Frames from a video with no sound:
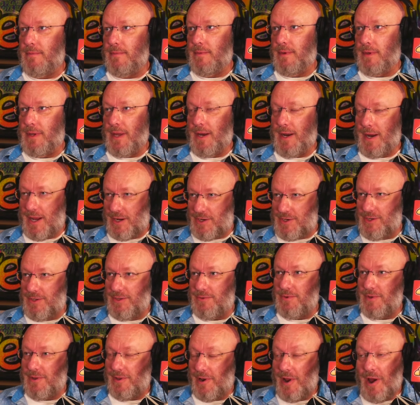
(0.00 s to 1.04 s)
connections
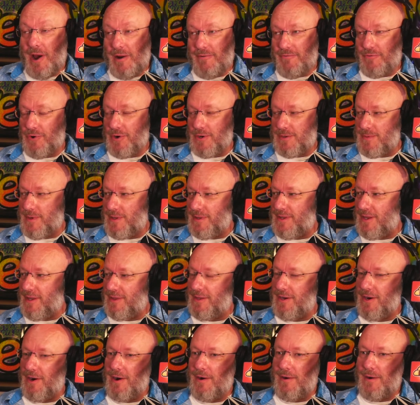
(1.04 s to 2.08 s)
with law enforcement that
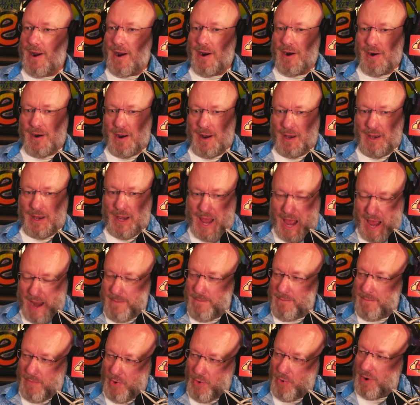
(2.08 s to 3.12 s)
there are a lot
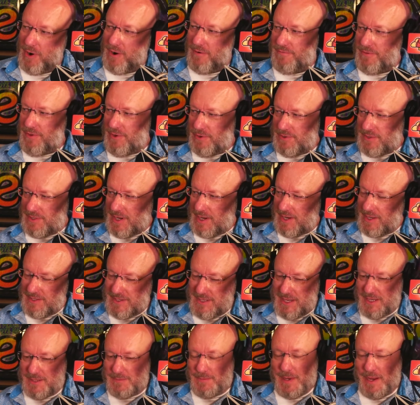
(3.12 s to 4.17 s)
more of those that
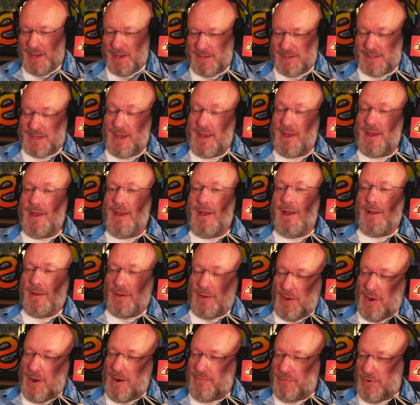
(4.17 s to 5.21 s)
exist, because
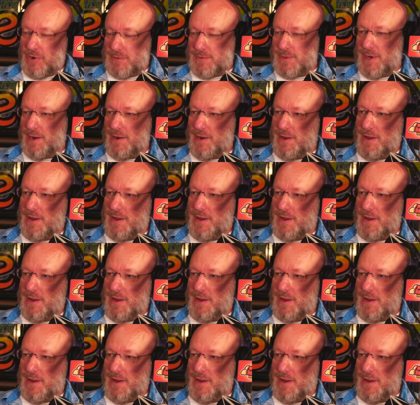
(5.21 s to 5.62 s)
law enforcement,